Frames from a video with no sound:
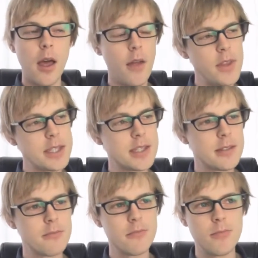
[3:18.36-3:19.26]
And
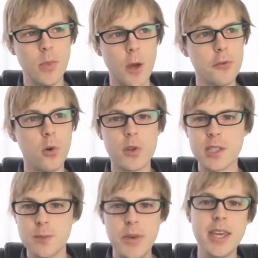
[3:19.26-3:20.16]
this, of course,
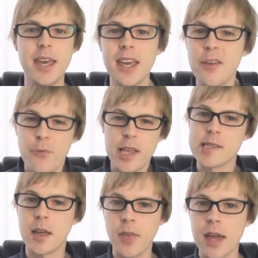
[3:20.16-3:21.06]
speaking and
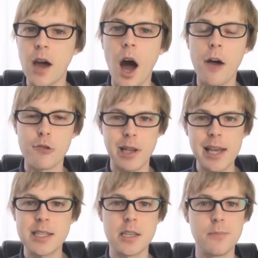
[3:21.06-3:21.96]
things like that are
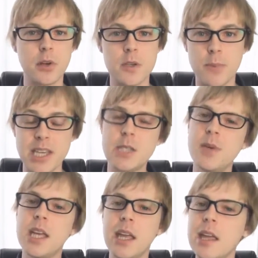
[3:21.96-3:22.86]
related, because by
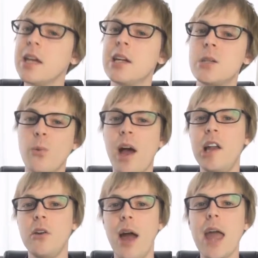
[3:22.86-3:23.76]
speaking English
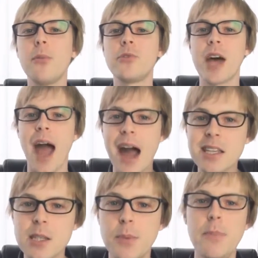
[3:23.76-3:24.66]
well, you're able to
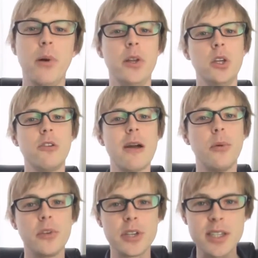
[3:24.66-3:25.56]
ask people and you're
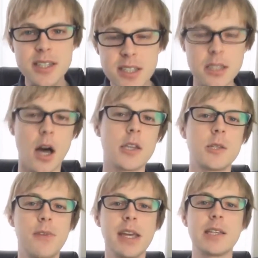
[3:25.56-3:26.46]
able to
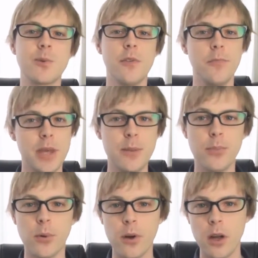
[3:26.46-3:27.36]
discuss things with
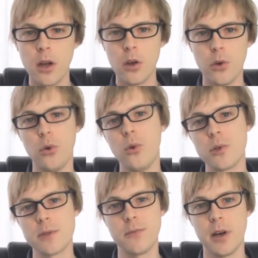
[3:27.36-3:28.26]
people
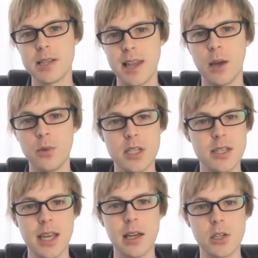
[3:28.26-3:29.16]
whose first language
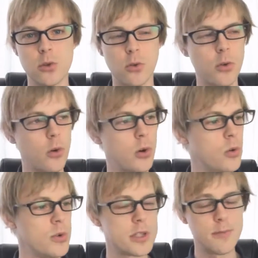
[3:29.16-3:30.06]
is English or
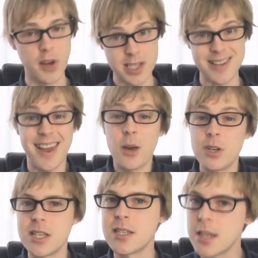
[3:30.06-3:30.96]
whose first
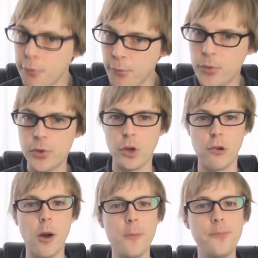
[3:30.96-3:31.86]
language is different to
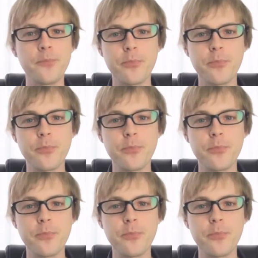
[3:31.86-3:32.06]
your own.